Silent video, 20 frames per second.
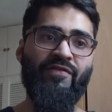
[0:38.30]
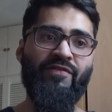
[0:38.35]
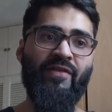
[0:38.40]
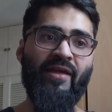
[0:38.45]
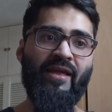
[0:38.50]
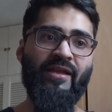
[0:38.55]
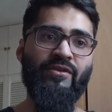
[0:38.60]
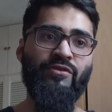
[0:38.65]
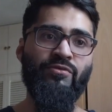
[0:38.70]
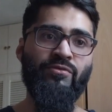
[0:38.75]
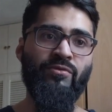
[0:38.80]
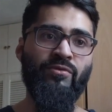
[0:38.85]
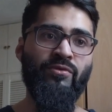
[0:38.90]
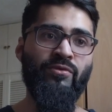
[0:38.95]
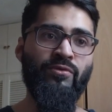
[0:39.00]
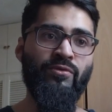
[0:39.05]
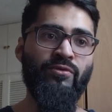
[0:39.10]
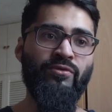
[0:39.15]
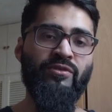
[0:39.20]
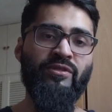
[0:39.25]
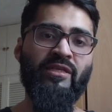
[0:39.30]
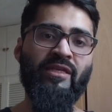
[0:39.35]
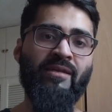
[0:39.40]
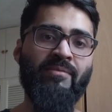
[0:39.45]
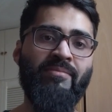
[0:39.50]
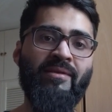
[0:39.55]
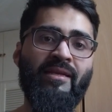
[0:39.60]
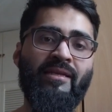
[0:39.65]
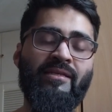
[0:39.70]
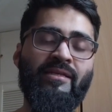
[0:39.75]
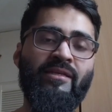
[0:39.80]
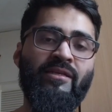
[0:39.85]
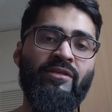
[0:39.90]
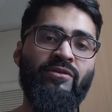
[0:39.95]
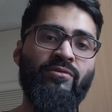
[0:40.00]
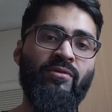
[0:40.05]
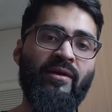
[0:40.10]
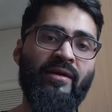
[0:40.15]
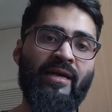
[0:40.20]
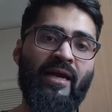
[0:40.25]
then you lose the ability
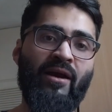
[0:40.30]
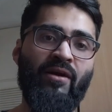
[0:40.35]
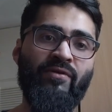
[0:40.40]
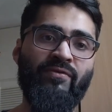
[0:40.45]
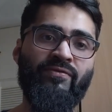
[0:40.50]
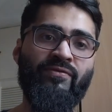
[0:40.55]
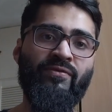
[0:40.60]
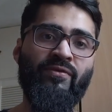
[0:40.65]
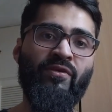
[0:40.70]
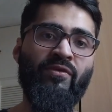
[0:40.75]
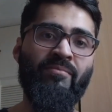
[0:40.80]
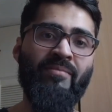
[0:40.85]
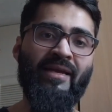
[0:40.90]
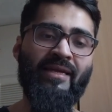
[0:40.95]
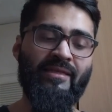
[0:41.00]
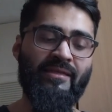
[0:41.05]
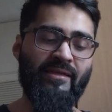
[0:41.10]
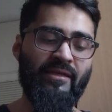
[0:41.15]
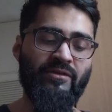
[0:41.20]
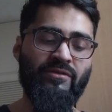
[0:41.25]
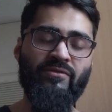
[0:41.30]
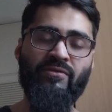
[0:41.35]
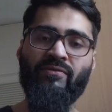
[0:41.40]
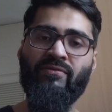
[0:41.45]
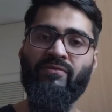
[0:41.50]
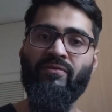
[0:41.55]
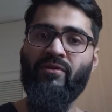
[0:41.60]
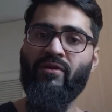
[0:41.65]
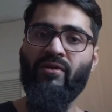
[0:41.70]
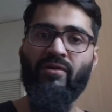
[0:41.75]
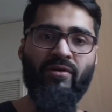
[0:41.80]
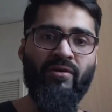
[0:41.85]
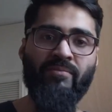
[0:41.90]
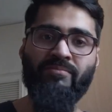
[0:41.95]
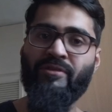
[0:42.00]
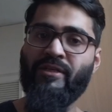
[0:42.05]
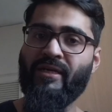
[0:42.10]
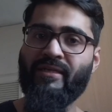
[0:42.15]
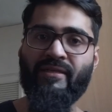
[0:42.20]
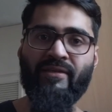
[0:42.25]
to account for, make sense of
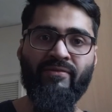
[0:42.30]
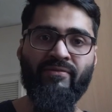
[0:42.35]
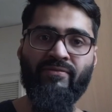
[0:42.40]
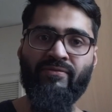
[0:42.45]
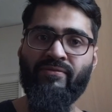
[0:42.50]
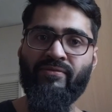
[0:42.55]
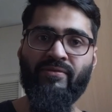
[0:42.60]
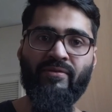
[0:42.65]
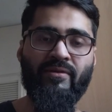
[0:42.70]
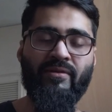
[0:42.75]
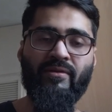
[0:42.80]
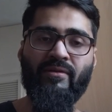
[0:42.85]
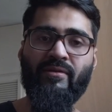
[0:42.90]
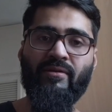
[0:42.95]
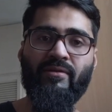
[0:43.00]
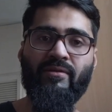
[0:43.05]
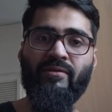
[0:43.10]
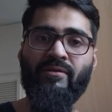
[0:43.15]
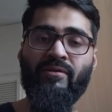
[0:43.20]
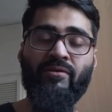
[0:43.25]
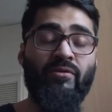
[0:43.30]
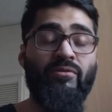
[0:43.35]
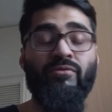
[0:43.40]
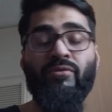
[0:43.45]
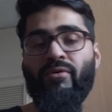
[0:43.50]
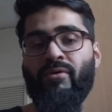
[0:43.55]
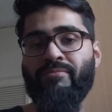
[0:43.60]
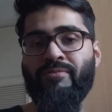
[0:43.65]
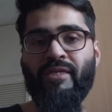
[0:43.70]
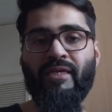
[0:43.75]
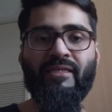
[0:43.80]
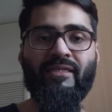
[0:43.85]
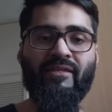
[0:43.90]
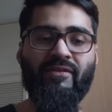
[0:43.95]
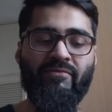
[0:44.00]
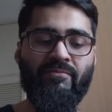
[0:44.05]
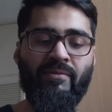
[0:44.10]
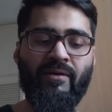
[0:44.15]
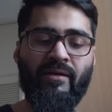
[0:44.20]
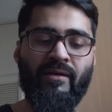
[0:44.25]
objective, you know, not
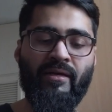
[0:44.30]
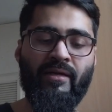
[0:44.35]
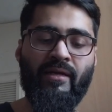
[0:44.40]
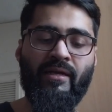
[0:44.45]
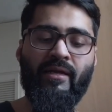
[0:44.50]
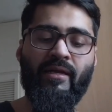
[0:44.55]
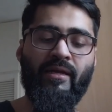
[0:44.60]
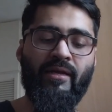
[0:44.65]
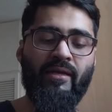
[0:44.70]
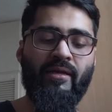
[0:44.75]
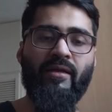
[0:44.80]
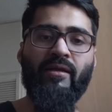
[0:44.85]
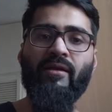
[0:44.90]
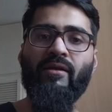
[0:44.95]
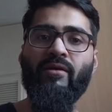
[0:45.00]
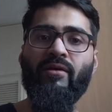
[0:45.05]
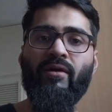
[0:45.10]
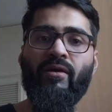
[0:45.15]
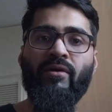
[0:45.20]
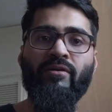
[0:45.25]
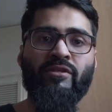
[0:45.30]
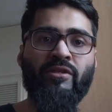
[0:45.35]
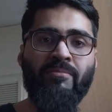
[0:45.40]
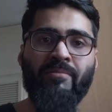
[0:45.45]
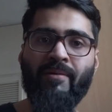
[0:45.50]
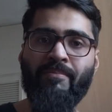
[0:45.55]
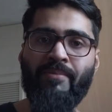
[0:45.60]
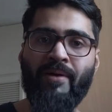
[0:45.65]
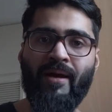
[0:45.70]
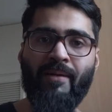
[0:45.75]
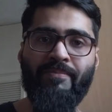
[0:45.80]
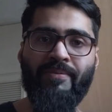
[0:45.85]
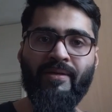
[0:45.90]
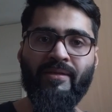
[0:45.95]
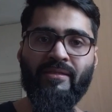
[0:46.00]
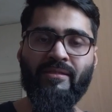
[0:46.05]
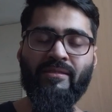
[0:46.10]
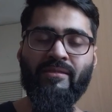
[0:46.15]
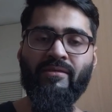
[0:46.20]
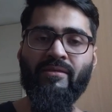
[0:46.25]
objective, but ultimate
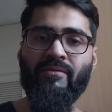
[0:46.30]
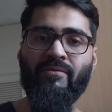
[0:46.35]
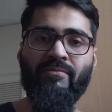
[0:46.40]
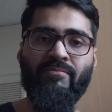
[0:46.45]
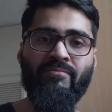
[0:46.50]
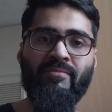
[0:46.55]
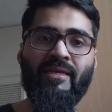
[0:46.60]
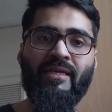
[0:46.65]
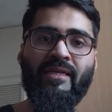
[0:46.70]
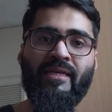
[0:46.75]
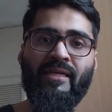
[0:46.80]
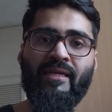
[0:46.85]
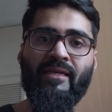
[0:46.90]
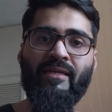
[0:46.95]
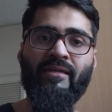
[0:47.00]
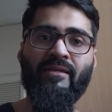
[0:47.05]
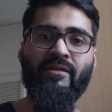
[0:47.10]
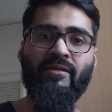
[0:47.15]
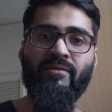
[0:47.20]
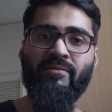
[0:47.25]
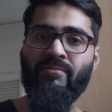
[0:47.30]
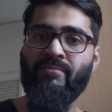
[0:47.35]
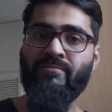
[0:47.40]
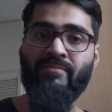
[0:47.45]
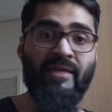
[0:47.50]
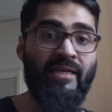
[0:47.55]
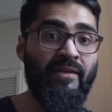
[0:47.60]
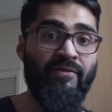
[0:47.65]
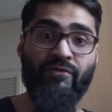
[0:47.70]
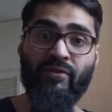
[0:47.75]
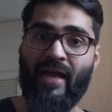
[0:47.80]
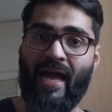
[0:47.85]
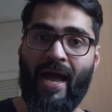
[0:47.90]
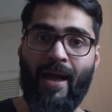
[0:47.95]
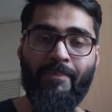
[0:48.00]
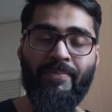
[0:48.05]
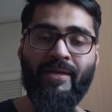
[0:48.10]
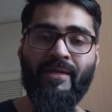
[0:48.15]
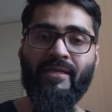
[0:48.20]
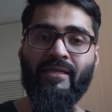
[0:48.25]
purpose, meaning, meaningful
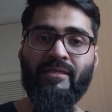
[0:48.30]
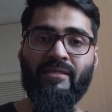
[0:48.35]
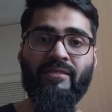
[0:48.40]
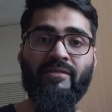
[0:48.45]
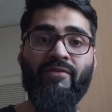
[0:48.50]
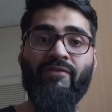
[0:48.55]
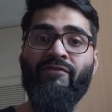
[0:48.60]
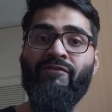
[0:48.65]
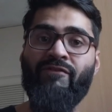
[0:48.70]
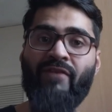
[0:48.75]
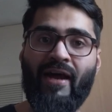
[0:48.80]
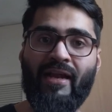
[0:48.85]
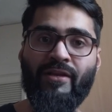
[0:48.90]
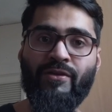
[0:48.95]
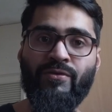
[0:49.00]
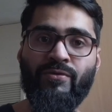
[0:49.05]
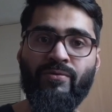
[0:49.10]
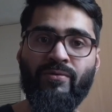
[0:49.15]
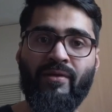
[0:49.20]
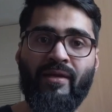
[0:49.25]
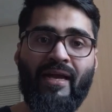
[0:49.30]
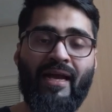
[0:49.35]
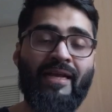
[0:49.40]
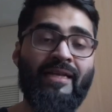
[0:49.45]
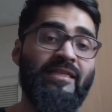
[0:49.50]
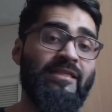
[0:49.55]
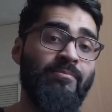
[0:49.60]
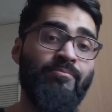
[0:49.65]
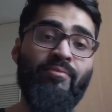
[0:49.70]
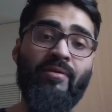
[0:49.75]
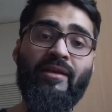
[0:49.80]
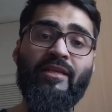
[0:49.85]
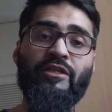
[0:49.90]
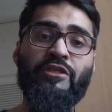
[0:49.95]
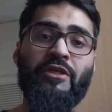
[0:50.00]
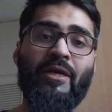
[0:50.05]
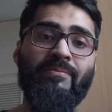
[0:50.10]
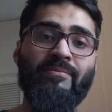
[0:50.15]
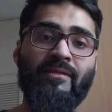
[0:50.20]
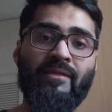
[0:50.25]
happiness, value, and it's a
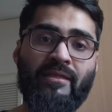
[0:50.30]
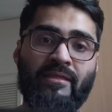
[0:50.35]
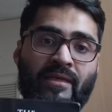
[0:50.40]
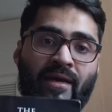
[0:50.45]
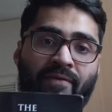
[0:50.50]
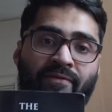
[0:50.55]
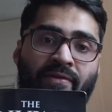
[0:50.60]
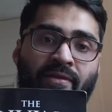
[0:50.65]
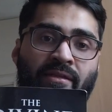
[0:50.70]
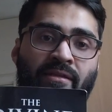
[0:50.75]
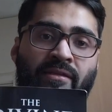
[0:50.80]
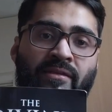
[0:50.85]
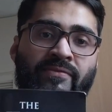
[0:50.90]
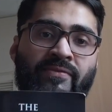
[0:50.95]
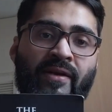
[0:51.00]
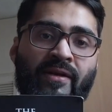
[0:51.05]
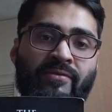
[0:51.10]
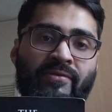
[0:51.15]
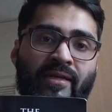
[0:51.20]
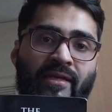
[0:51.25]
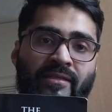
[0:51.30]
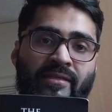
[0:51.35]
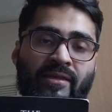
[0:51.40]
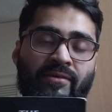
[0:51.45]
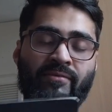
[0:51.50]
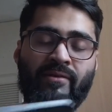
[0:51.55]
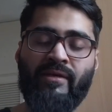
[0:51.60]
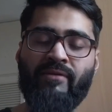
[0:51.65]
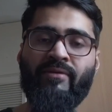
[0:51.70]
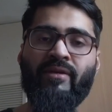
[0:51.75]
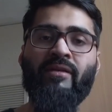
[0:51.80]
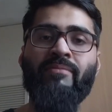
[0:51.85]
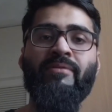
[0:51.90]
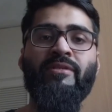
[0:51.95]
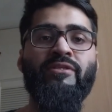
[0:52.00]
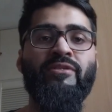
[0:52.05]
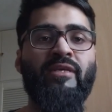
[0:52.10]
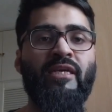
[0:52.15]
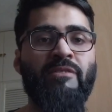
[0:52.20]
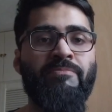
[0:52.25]
brilliant chapter that's covered in the Divine Reality. I really
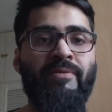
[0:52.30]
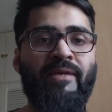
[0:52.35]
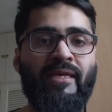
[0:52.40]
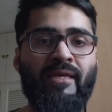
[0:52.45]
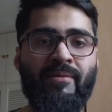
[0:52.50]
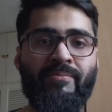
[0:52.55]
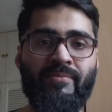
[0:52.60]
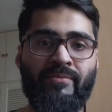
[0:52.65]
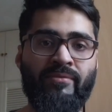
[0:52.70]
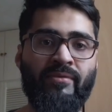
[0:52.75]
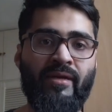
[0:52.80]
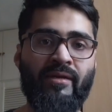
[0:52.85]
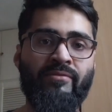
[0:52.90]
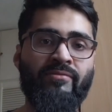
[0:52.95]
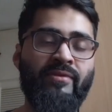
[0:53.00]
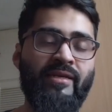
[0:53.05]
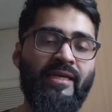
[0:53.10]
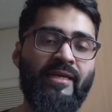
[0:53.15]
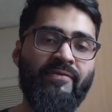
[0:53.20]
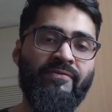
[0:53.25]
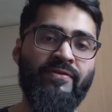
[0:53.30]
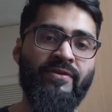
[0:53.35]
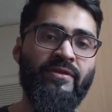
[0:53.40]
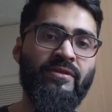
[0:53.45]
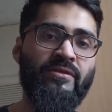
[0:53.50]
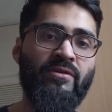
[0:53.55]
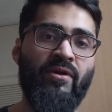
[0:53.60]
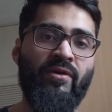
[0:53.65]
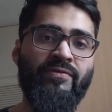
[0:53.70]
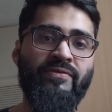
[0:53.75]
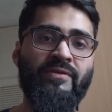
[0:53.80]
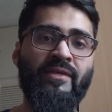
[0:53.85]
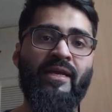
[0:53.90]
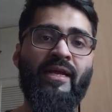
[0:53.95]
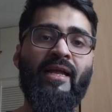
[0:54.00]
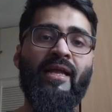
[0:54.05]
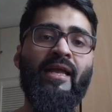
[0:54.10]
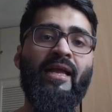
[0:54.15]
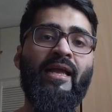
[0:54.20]
recommend you guys pick it up and, and read it for yourselves